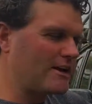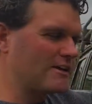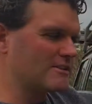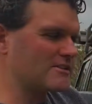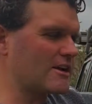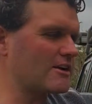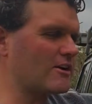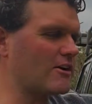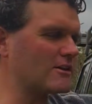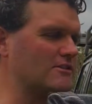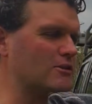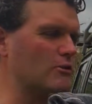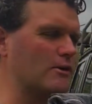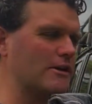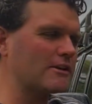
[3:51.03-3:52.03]
So guys,
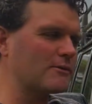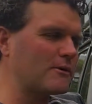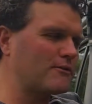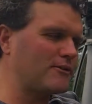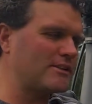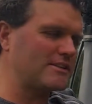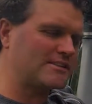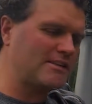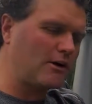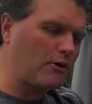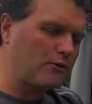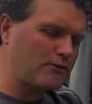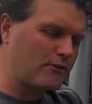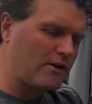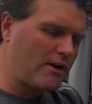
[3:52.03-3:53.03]
look into it for yourself.